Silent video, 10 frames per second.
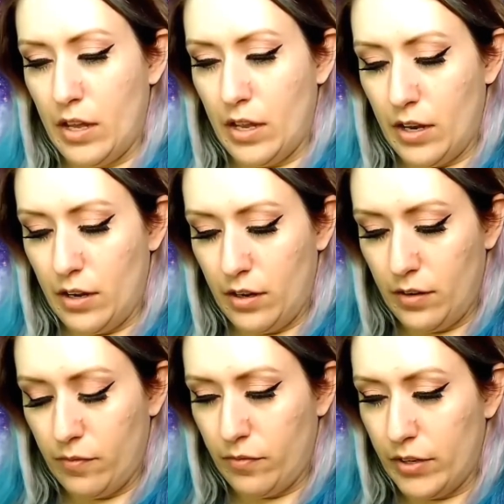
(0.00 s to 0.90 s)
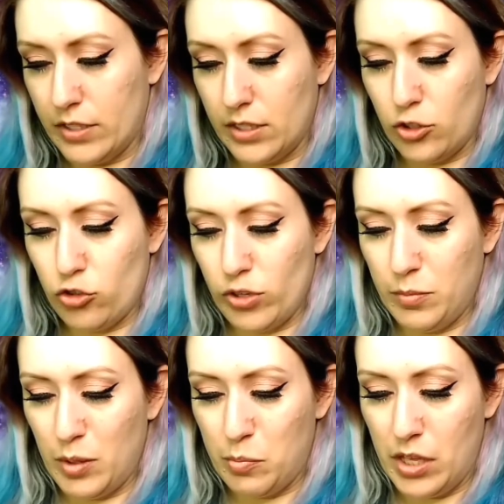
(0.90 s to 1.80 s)
And it's
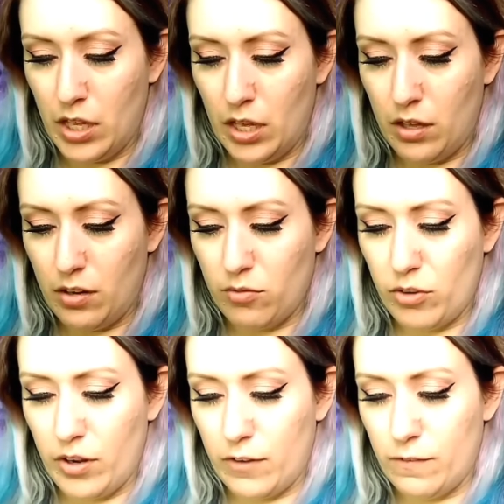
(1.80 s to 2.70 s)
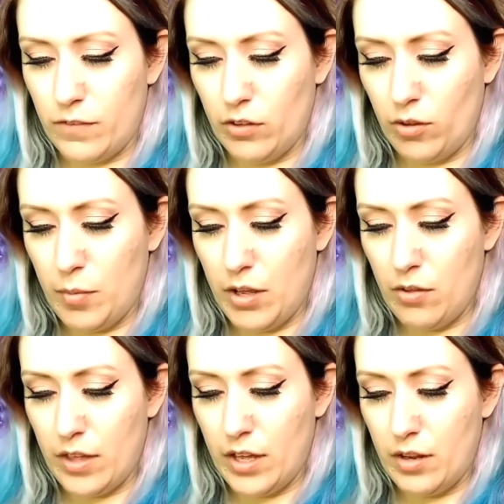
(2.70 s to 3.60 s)
extremely pink. I don't know how I feel
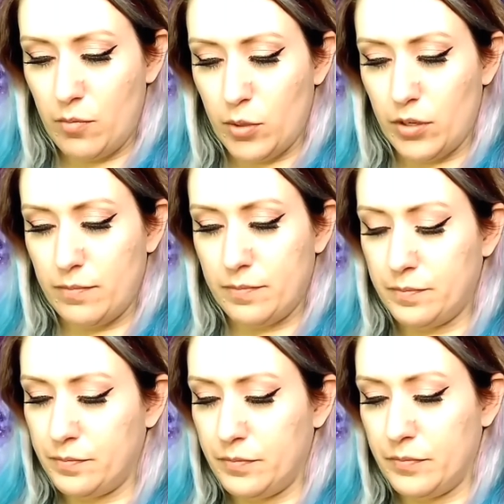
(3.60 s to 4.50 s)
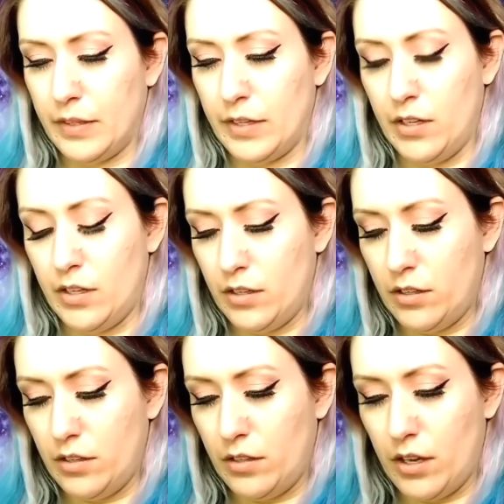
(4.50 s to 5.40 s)
about that, but
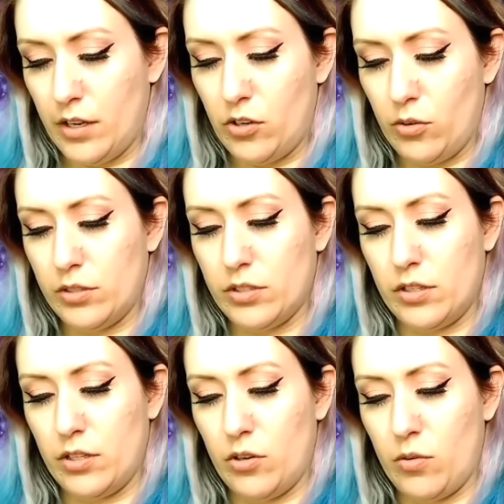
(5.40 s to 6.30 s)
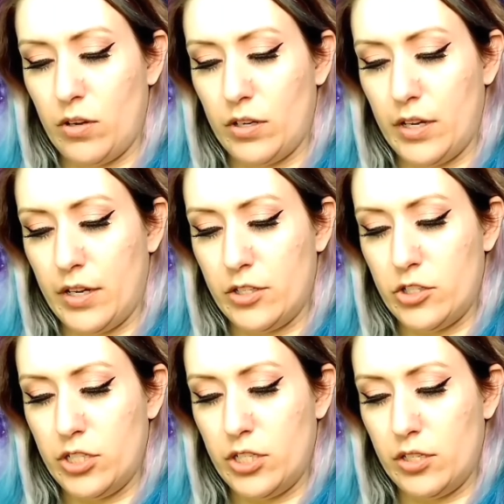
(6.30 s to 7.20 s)
I know it's going to go on kind
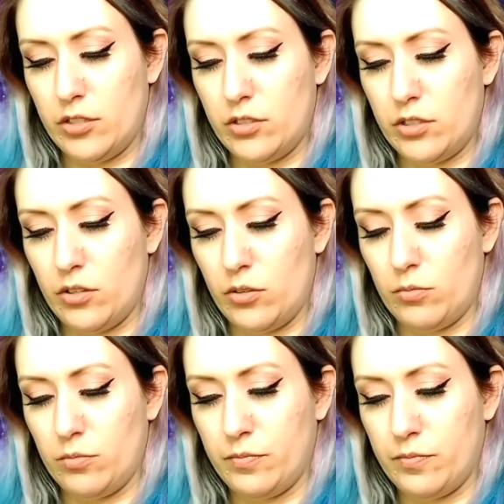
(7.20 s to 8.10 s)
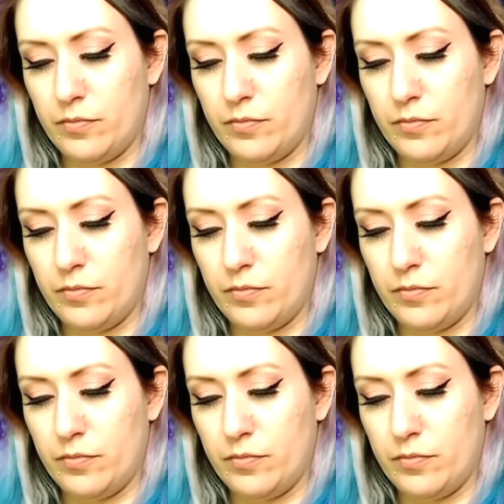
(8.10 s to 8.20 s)
of sheer, so